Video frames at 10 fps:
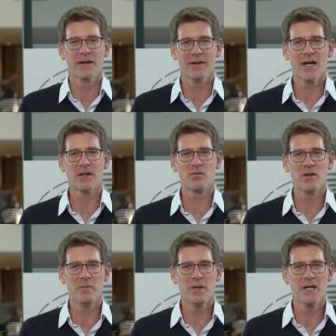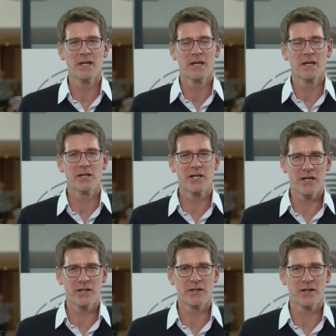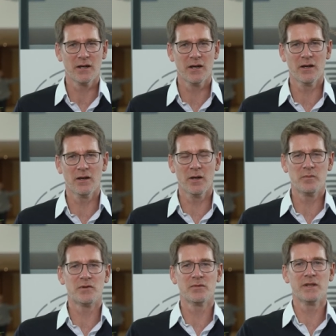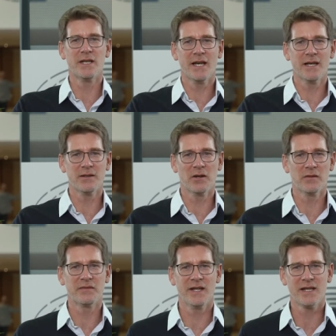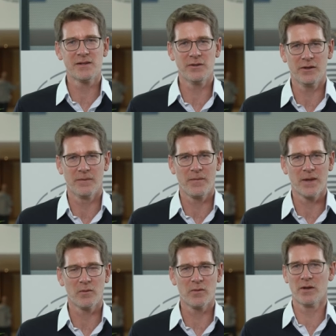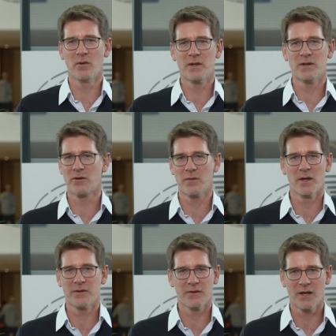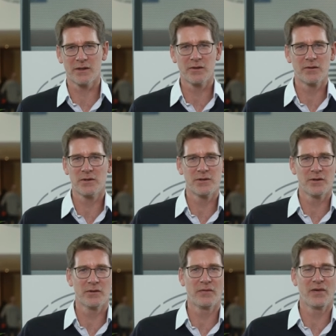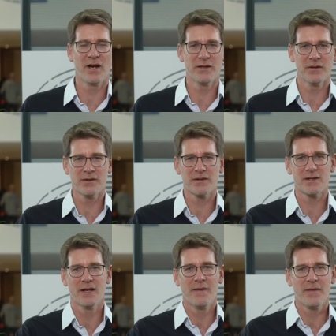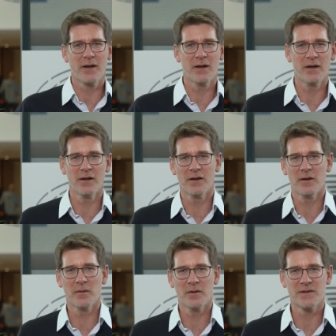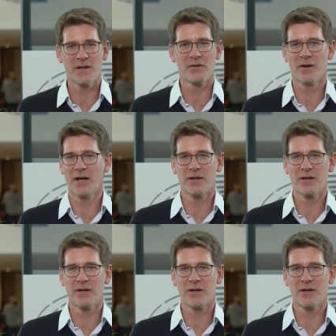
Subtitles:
that will be changed up to the end of next year, whether we talk about agriculture, finance, circular